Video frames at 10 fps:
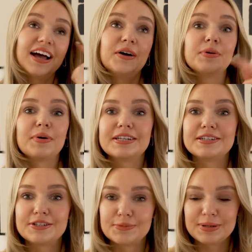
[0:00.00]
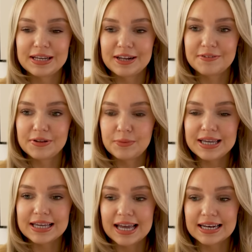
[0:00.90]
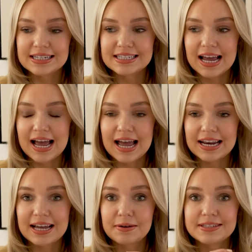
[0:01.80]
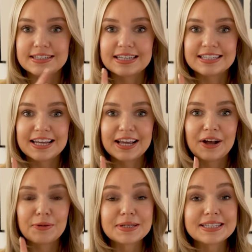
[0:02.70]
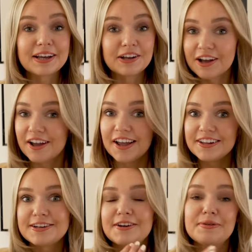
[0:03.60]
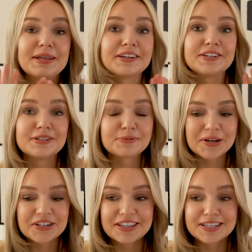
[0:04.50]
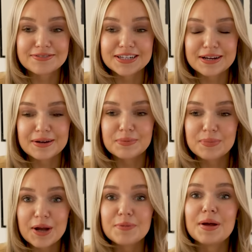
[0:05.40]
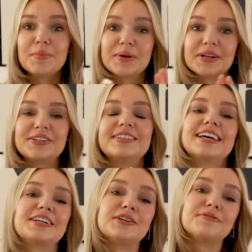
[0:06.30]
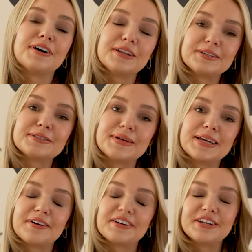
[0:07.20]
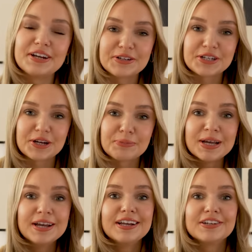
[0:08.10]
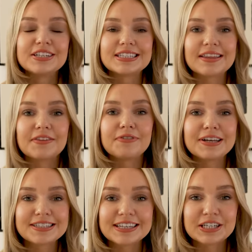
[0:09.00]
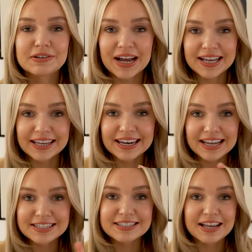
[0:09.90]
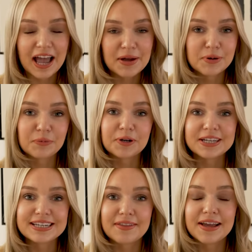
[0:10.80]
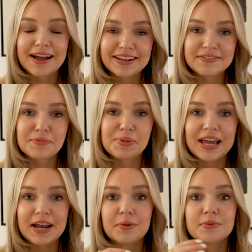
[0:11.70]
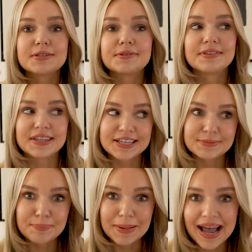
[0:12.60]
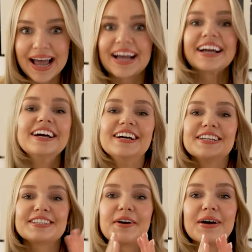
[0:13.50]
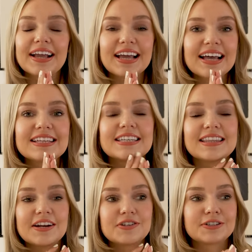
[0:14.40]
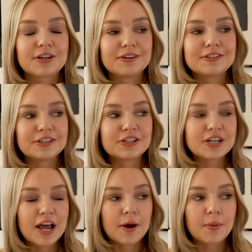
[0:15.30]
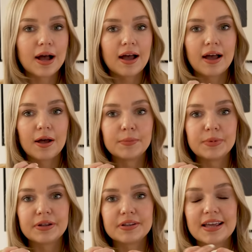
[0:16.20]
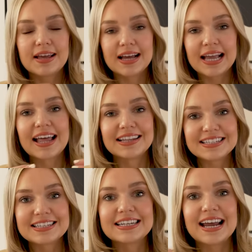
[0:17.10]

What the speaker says: we went to Dublin over the weekend and I was sitting opposite a girl. Don't know whether she's watching this video at the moment, but she said she follows me on YouTube. And she said the first thing she recognized walking down the aisle of the plane was this bag. So I guess that just goes to show that again, this is an